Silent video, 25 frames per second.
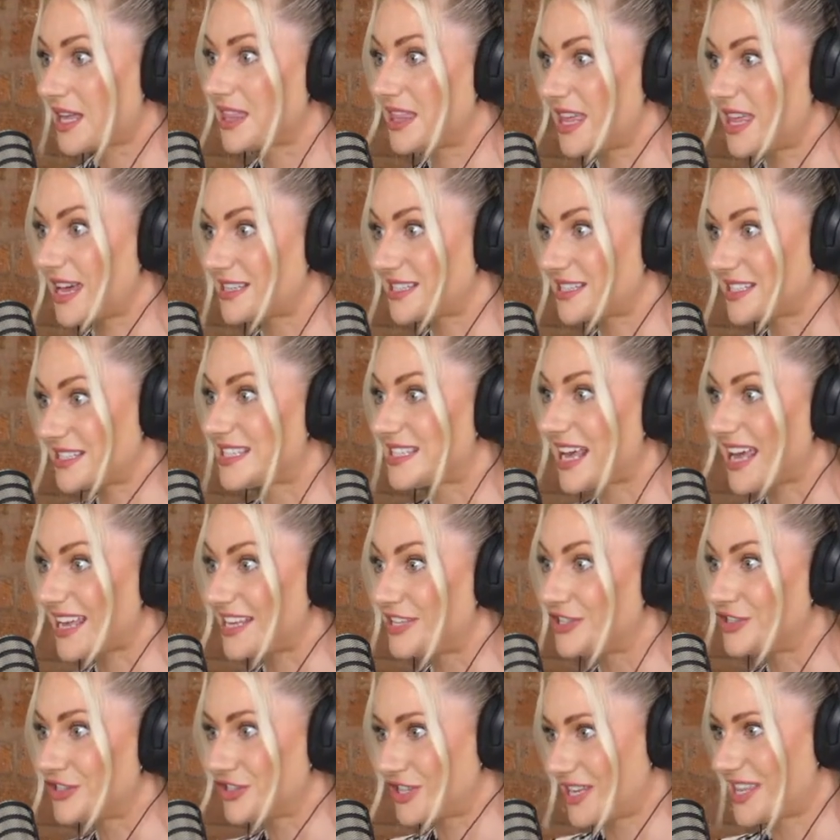there's a
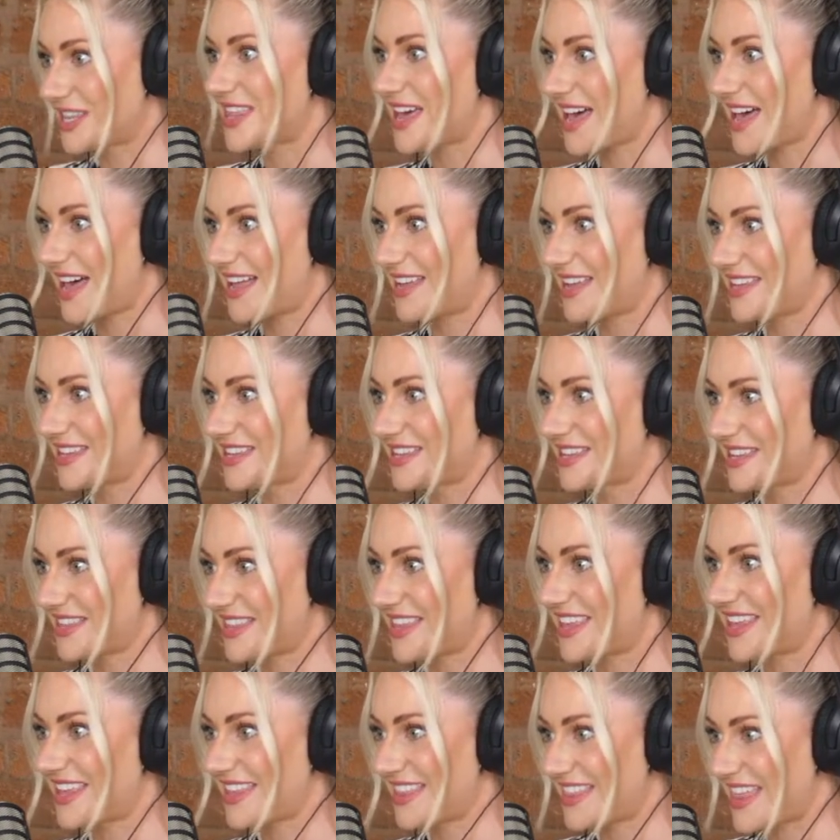danger then
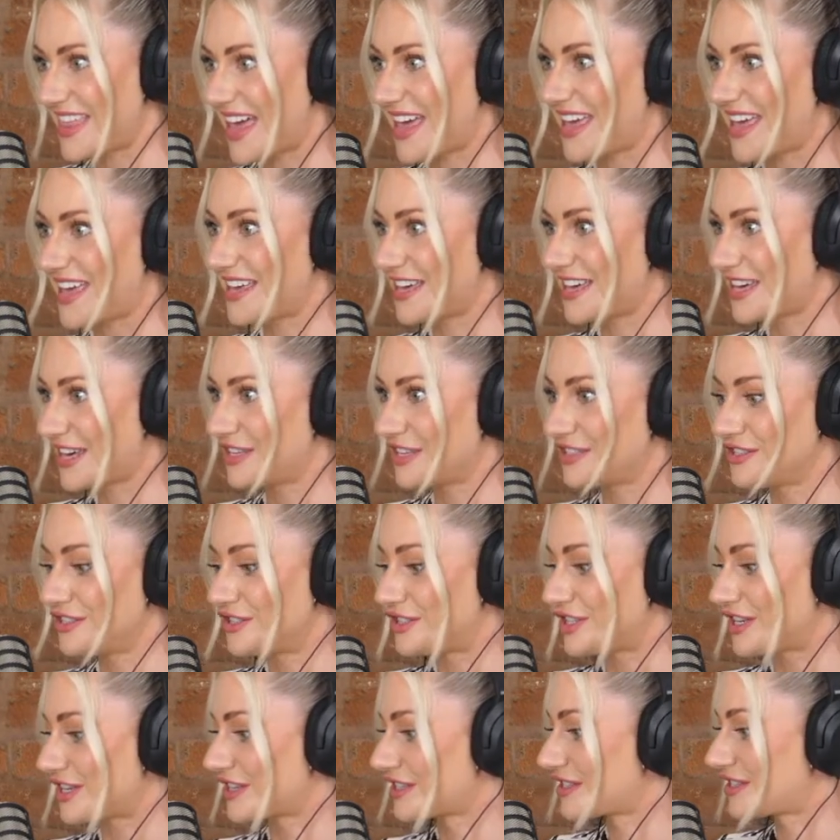that they can
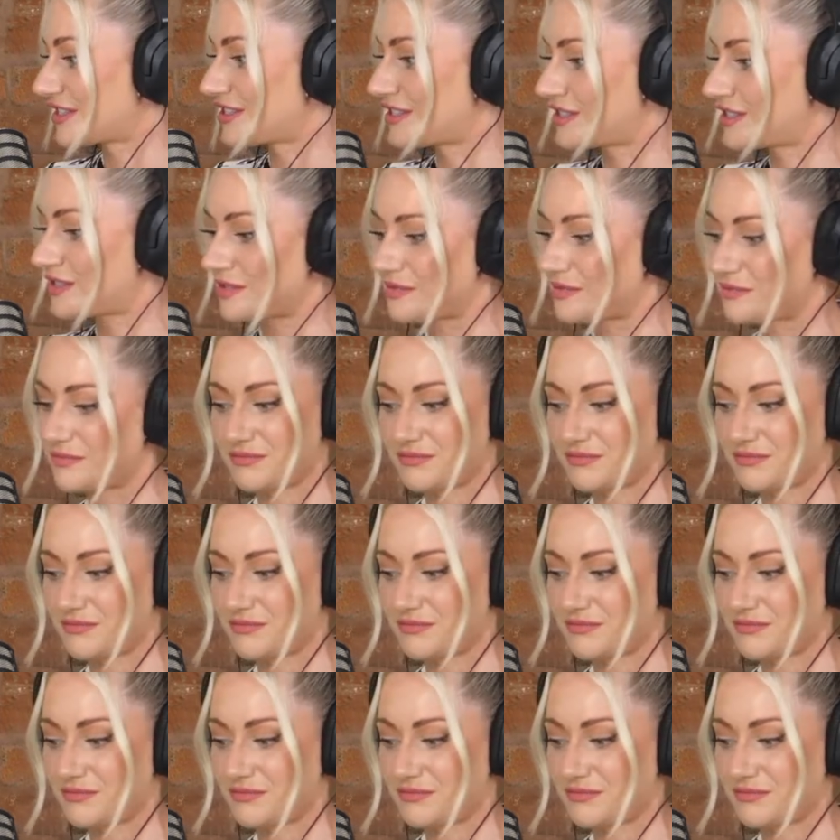just